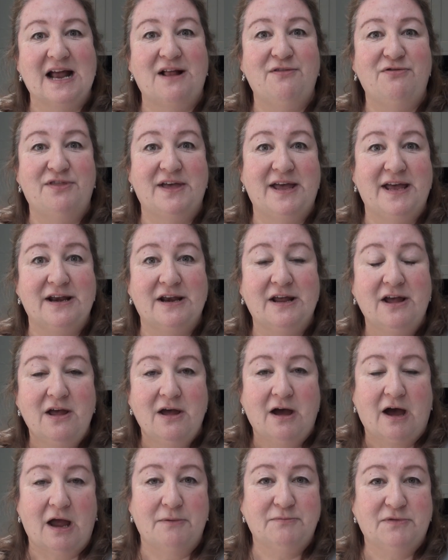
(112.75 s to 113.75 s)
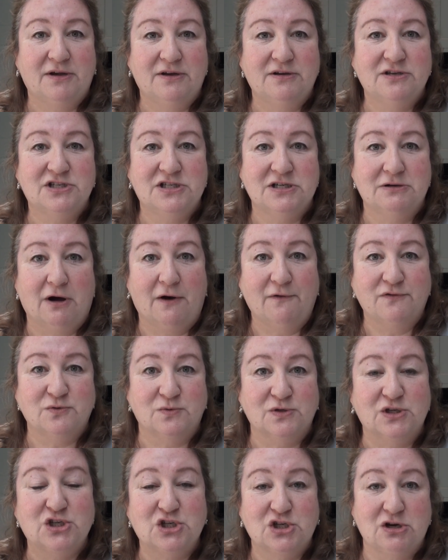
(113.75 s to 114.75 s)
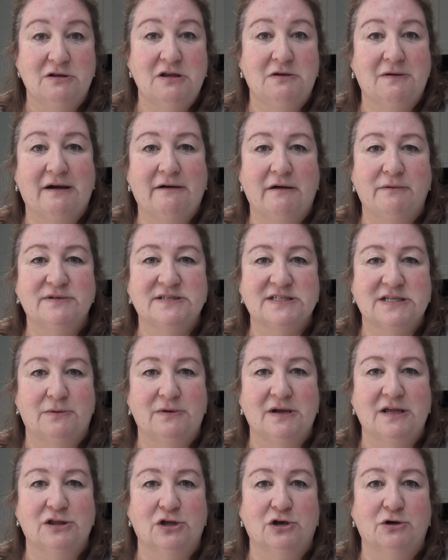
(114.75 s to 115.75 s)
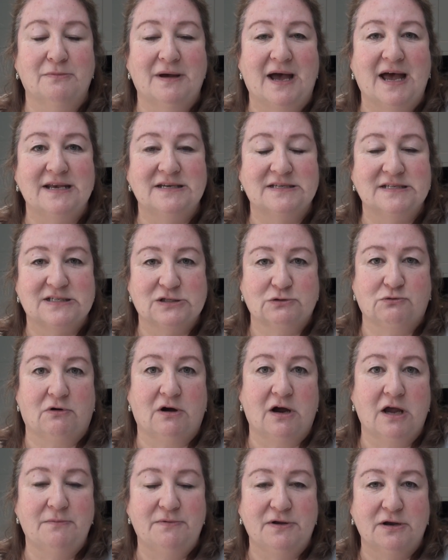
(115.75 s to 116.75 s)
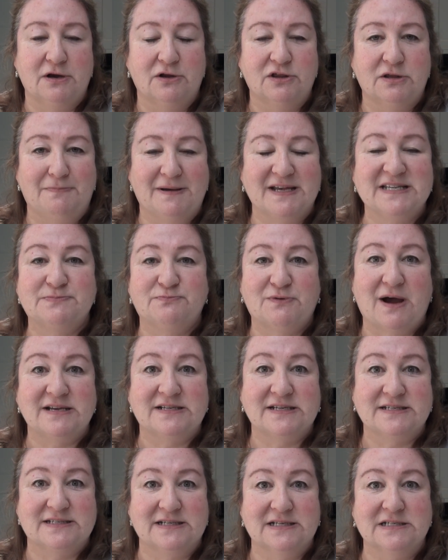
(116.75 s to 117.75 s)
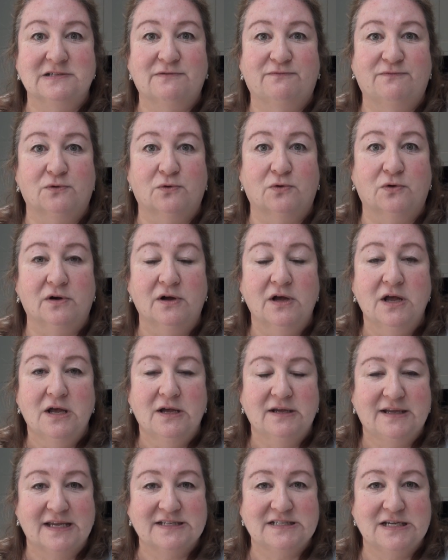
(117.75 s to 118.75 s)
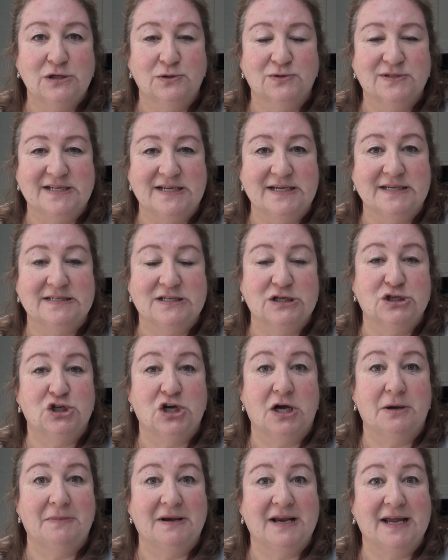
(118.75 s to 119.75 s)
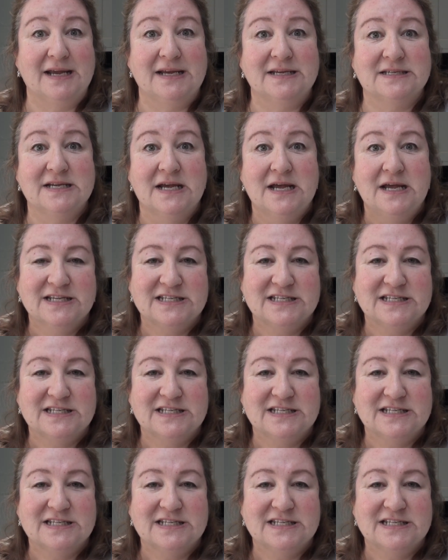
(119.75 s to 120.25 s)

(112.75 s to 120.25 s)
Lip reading: and then I'm going to afterwards show you how I'm sowing them and describe, you know, the best practices for getting your seeds to germinate.